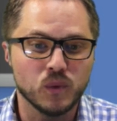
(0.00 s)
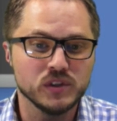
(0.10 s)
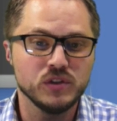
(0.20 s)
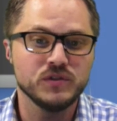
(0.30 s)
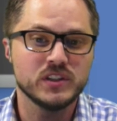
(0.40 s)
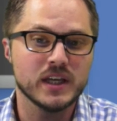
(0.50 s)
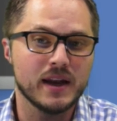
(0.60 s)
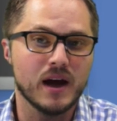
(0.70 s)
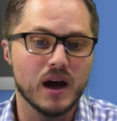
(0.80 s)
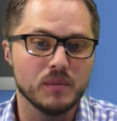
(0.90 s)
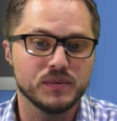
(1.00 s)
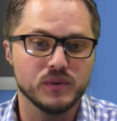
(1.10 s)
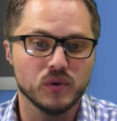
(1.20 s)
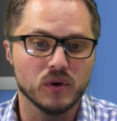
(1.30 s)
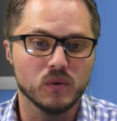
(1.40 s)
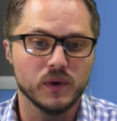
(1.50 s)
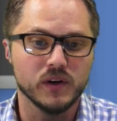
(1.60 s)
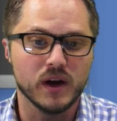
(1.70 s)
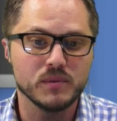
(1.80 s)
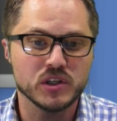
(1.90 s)
you've set up your
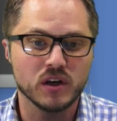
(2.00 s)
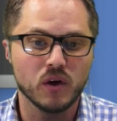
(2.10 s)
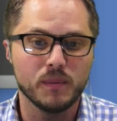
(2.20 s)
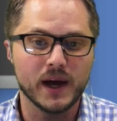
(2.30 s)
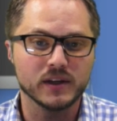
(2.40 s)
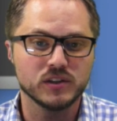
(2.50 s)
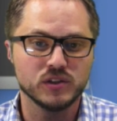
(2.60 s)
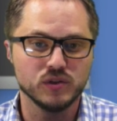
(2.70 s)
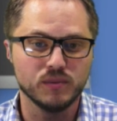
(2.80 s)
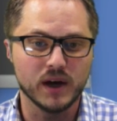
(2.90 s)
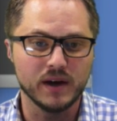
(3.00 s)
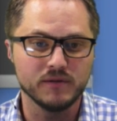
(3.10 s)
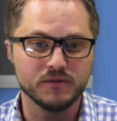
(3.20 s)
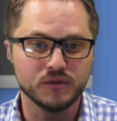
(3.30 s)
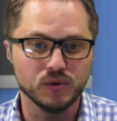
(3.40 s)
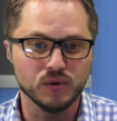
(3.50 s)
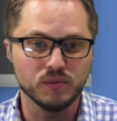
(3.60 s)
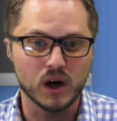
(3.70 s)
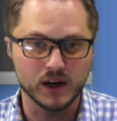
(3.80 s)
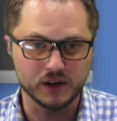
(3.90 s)
window, and I'm just going to go back to my full
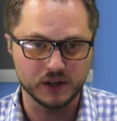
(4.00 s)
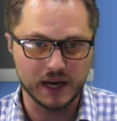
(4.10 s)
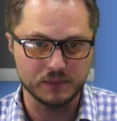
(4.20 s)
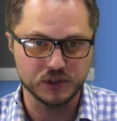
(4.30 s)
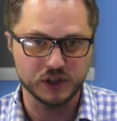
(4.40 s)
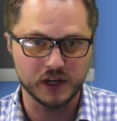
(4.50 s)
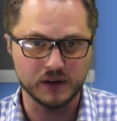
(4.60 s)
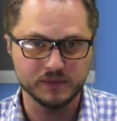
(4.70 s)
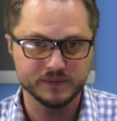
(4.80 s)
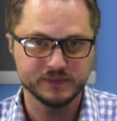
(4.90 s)
monitor capture here.